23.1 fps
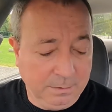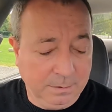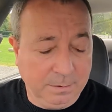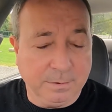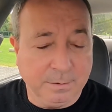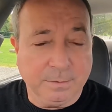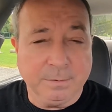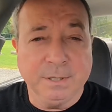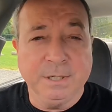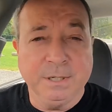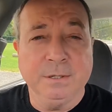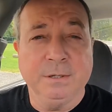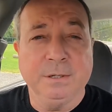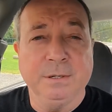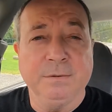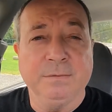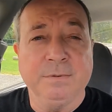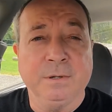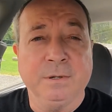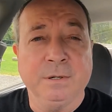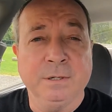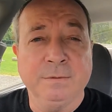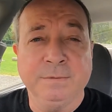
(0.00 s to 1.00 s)

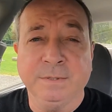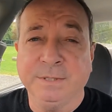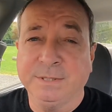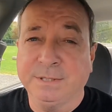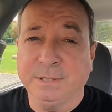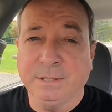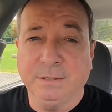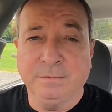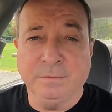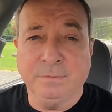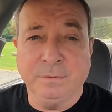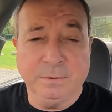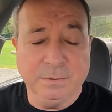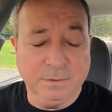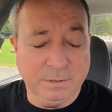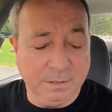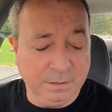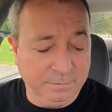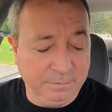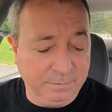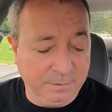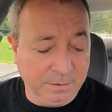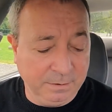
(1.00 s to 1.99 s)
$3.95 instead of
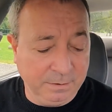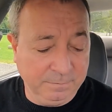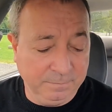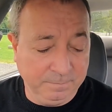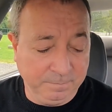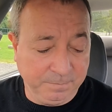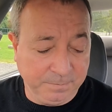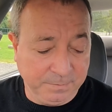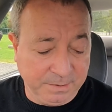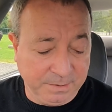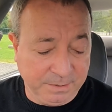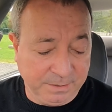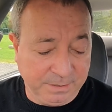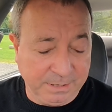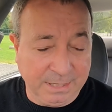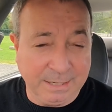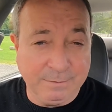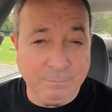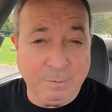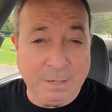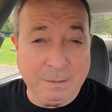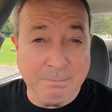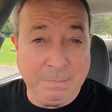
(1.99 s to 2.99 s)
$4.95.
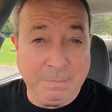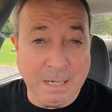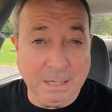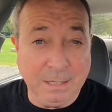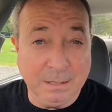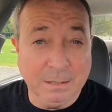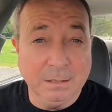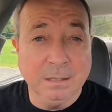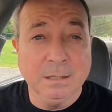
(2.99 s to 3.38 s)
Save $1.